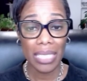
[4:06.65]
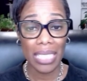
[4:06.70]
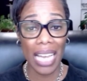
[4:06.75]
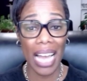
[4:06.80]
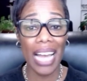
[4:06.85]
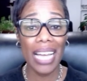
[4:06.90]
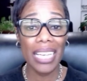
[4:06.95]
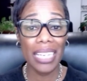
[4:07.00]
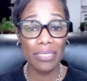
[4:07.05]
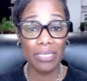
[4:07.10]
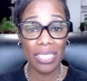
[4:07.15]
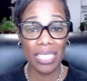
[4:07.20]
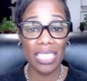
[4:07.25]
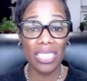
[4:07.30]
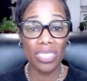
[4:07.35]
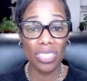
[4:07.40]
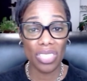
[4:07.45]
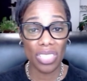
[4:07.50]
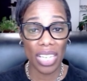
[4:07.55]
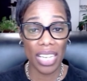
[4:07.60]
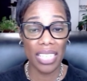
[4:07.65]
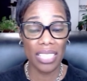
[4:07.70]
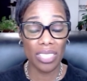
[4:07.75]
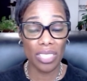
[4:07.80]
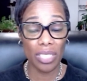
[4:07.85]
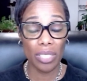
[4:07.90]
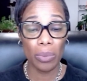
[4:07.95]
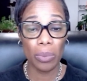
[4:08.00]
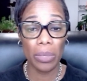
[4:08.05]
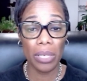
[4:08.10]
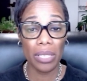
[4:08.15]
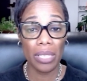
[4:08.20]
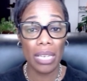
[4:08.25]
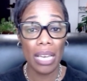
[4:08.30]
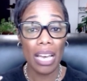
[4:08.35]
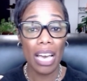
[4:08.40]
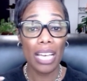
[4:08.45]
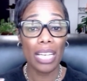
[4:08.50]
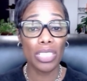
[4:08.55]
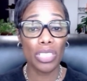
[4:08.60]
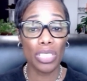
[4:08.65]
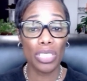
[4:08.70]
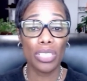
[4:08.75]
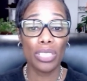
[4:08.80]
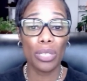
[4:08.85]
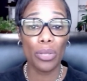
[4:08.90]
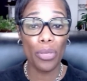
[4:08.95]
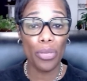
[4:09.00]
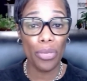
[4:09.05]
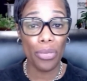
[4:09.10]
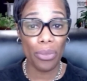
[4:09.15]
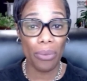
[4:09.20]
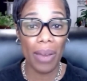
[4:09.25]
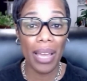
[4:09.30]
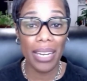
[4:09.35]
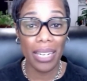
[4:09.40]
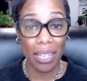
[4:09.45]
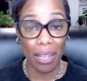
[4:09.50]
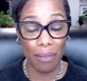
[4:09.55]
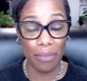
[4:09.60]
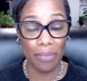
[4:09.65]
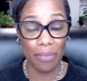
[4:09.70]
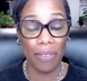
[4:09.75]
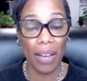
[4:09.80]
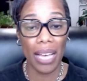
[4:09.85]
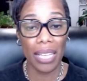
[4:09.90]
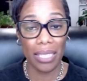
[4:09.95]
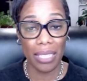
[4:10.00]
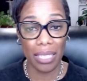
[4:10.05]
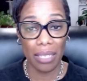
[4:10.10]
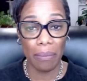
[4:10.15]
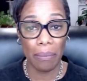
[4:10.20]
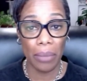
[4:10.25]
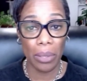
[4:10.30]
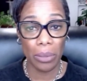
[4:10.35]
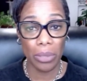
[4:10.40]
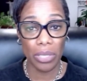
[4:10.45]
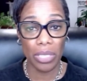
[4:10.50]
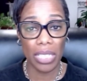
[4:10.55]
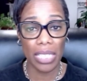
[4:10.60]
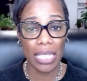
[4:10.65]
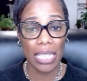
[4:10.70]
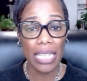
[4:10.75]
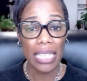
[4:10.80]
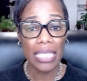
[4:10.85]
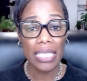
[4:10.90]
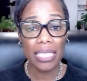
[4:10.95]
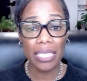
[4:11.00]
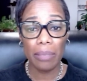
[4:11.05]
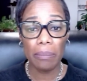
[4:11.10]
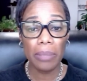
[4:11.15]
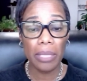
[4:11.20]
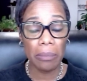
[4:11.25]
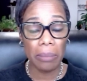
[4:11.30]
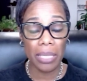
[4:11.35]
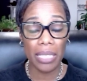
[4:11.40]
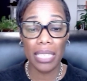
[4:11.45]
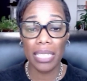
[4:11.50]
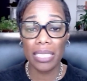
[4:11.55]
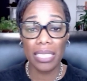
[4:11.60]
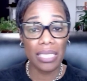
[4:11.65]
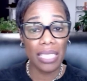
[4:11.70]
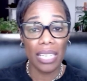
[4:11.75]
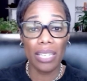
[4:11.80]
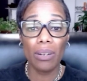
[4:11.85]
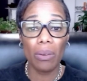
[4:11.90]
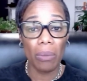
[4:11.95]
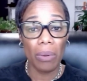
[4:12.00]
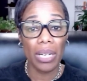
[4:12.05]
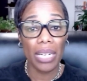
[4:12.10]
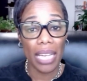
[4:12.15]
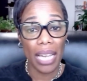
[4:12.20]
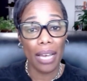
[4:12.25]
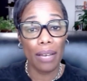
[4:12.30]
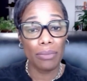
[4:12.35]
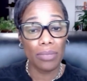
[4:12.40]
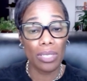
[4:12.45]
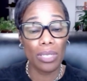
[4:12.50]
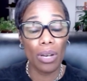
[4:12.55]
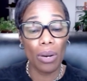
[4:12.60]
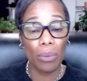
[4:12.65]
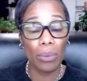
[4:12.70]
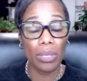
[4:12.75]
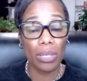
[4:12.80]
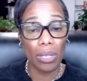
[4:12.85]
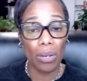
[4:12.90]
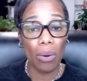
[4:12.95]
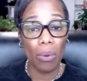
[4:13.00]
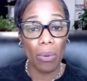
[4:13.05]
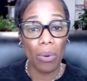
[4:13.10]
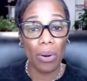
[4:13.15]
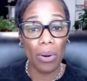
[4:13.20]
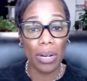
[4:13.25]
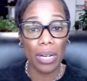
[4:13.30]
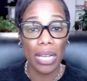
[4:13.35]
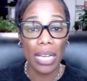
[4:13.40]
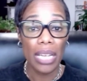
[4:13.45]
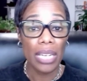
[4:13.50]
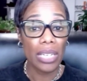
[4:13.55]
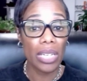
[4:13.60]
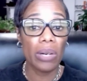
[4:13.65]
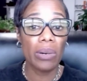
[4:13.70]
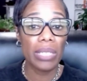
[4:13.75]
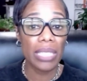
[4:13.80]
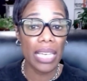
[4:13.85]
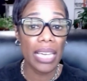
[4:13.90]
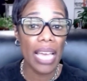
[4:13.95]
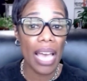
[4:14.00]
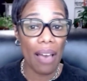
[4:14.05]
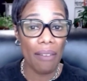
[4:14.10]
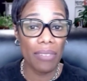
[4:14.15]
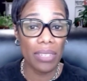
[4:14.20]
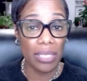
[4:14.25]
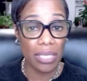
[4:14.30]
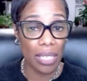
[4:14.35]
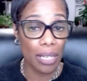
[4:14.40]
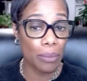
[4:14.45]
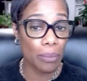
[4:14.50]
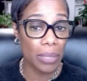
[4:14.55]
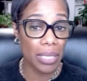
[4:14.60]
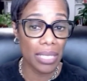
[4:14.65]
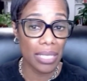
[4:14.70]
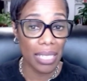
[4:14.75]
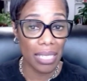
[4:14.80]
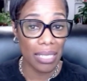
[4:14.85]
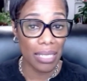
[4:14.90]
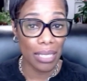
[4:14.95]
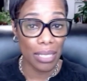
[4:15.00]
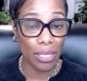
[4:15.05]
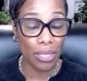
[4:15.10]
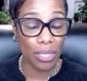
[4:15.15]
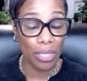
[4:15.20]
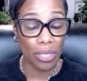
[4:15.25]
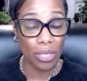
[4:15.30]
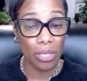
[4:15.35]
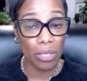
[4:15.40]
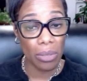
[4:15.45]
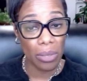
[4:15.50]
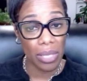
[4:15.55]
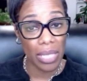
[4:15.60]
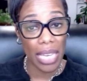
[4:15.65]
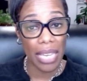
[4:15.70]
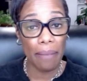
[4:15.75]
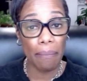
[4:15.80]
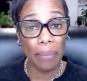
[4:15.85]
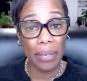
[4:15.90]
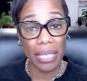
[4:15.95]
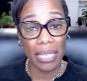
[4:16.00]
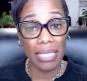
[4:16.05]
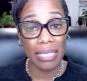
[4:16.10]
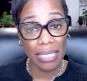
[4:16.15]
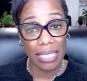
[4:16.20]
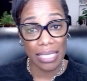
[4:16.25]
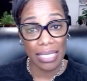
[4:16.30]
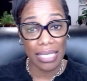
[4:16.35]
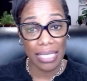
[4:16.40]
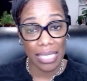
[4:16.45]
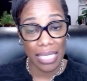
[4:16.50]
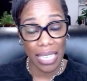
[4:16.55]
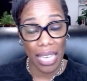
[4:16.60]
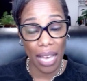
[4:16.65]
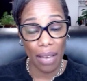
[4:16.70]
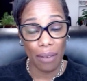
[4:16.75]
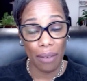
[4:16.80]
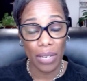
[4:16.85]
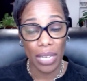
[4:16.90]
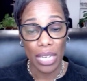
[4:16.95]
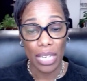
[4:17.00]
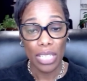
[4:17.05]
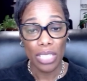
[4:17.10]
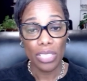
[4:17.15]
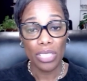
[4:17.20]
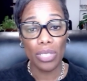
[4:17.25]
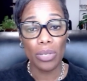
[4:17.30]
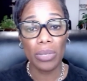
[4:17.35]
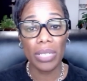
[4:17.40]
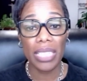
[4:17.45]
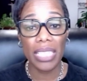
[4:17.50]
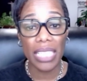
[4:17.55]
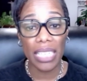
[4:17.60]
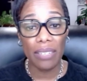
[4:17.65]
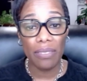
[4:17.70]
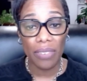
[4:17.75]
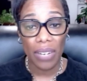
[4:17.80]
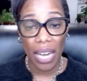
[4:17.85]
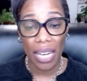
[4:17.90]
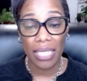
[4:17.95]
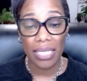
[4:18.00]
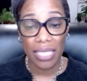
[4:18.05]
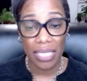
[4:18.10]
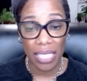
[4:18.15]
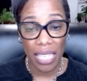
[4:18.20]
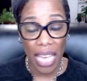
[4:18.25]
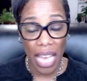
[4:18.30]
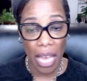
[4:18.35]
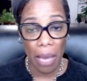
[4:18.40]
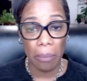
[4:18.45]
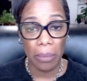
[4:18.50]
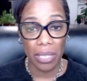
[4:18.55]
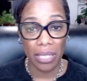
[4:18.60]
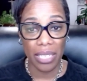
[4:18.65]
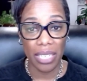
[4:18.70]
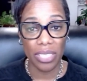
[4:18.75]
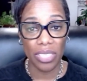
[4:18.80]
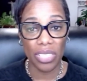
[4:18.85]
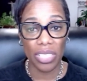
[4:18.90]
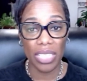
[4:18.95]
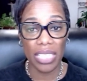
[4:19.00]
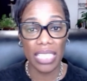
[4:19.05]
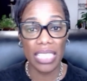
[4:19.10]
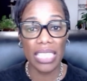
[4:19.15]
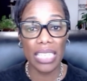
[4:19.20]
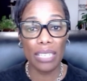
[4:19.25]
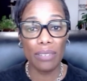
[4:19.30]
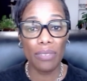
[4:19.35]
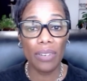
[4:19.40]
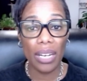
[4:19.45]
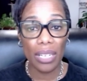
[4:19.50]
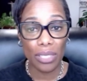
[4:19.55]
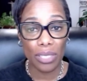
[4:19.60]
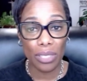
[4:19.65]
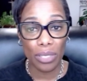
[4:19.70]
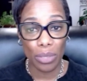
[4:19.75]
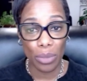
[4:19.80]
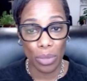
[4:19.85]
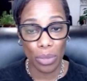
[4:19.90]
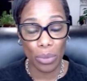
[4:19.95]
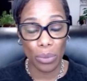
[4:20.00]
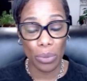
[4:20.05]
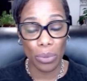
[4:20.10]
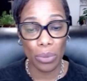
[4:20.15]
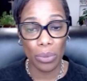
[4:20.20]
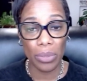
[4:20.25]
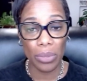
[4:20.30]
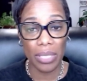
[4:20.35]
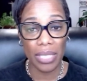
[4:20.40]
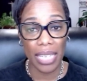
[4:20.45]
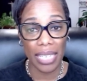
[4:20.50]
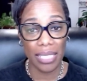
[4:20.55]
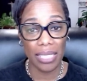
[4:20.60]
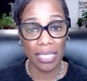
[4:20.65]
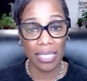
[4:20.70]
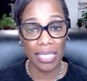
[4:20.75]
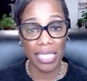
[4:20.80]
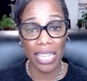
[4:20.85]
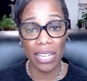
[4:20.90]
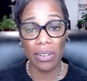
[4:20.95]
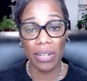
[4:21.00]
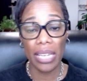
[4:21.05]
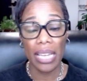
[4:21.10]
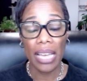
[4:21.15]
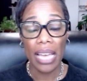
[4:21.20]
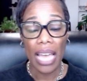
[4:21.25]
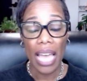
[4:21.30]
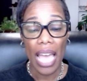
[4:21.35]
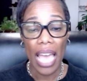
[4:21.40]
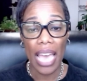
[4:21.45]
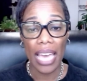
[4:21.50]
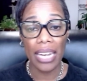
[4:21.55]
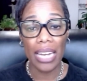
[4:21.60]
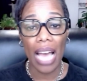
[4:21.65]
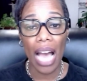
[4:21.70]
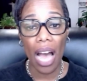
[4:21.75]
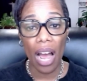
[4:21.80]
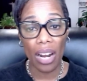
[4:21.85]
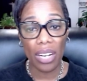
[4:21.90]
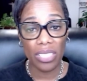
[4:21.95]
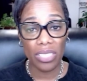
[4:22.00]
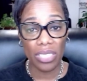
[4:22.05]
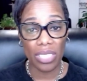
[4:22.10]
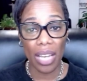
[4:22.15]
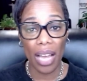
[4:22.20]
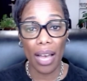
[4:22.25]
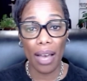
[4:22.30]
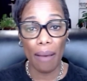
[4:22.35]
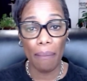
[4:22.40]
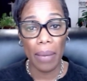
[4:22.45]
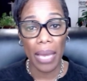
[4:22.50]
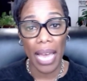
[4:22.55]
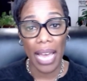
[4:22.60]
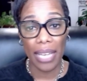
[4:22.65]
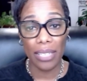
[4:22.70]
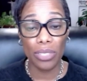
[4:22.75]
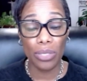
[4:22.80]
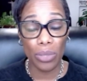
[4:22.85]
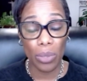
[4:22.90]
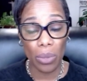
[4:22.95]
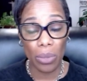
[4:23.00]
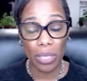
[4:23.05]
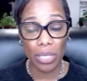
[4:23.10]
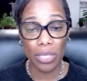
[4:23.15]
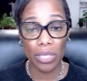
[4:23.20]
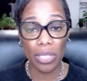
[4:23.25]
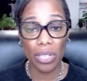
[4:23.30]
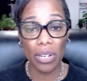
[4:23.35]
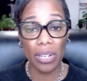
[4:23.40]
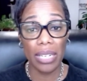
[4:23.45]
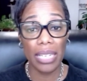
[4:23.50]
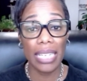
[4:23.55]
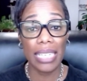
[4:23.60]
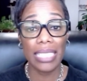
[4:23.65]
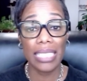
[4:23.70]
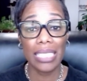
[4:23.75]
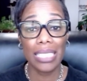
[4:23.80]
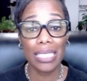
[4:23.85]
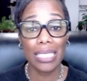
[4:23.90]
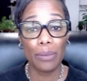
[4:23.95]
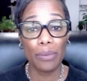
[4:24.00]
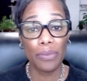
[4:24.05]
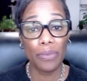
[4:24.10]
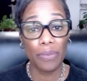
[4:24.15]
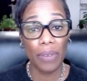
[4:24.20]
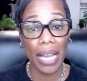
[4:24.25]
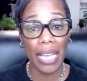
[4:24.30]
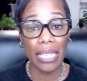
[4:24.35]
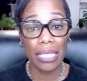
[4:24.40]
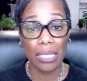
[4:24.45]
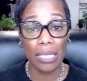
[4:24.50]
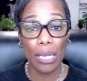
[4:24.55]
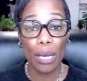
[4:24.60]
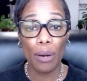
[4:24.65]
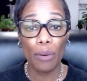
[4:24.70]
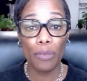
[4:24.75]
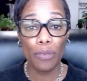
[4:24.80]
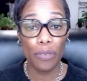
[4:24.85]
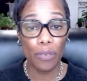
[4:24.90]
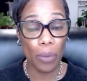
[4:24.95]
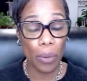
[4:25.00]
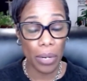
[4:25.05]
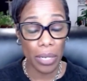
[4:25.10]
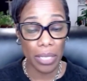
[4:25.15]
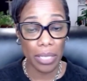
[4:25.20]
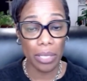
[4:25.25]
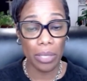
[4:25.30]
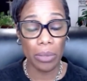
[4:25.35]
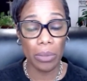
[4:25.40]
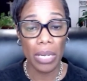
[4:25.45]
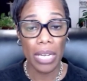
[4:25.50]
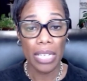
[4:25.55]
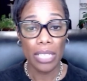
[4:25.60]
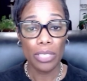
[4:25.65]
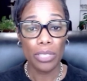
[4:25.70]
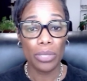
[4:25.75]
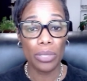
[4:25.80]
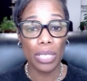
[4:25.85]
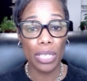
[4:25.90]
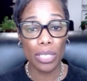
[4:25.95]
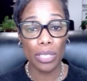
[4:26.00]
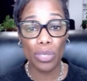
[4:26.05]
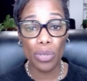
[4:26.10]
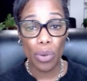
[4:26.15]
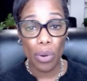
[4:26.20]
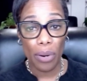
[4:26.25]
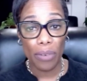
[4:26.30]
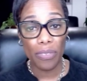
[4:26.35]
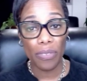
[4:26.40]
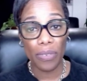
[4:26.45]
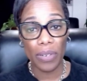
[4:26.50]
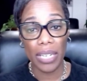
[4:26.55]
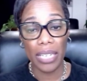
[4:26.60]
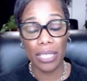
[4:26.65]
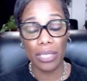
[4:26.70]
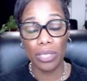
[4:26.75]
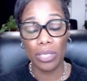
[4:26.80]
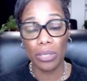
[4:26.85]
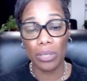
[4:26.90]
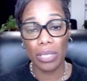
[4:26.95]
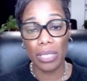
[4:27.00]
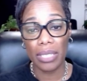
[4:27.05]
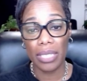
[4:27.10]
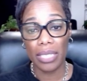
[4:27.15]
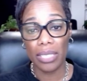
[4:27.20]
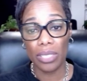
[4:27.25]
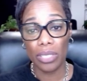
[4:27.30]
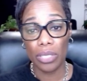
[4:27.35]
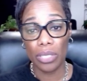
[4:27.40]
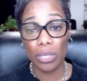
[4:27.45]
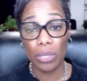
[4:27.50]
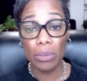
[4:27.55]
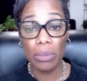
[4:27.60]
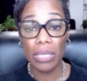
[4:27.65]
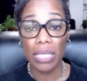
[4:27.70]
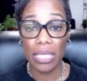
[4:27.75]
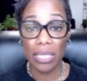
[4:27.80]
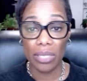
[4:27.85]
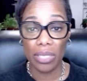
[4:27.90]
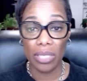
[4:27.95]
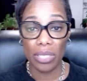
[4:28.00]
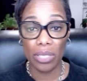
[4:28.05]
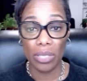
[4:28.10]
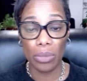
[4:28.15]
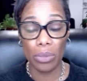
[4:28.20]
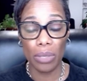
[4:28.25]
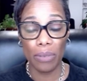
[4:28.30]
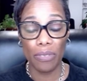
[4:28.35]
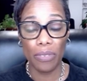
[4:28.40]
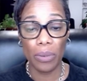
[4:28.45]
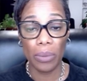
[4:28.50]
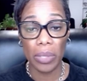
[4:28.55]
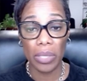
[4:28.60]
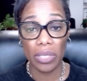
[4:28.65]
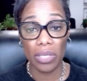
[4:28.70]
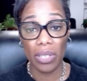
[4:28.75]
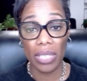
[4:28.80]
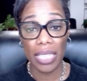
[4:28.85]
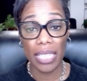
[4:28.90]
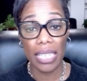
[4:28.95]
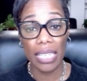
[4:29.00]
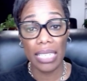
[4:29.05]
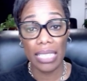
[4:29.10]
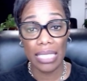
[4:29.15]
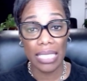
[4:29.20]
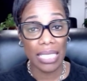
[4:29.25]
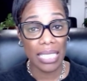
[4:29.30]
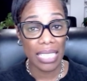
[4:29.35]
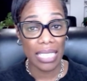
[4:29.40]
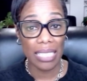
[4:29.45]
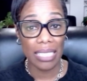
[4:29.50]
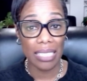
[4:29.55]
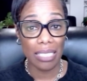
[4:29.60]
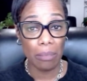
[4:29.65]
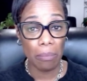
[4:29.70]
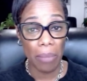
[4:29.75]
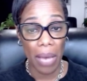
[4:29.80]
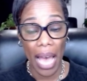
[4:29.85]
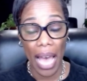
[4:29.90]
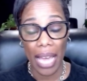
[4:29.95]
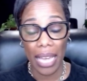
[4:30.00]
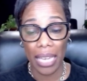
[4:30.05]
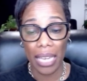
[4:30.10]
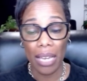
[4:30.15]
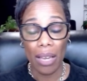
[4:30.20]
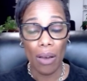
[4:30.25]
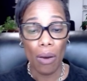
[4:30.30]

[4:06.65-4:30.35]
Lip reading: I have seen changes with just the threat of filing a motion simply because they don't want to have to go into court knowing they haven't done what they needed to do, they being DCF. So give us the ammunition, give us the tools necessary, and our job as your attorney is to fight for you so that you're free to do the things that you need to do to focus on getting the kids back.